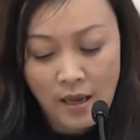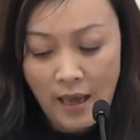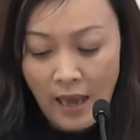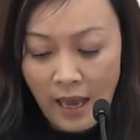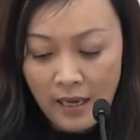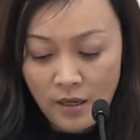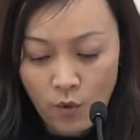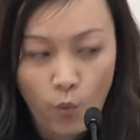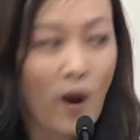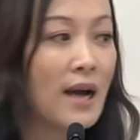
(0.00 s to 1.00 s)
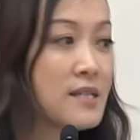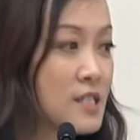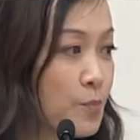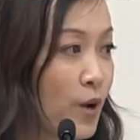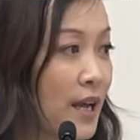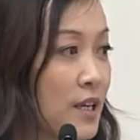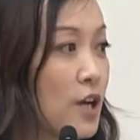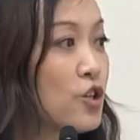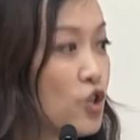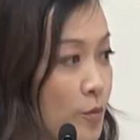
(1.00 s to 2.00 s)
and widespread
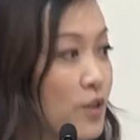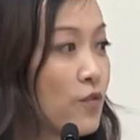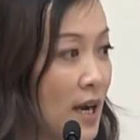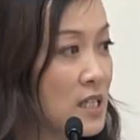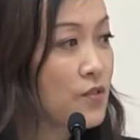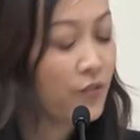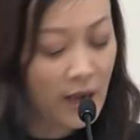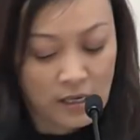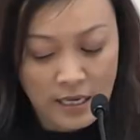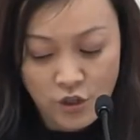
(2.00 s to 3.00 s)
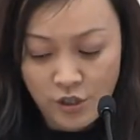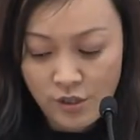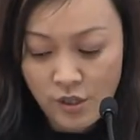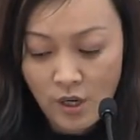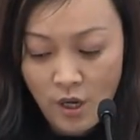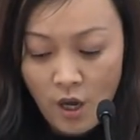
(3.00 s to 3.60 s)
human rights violations,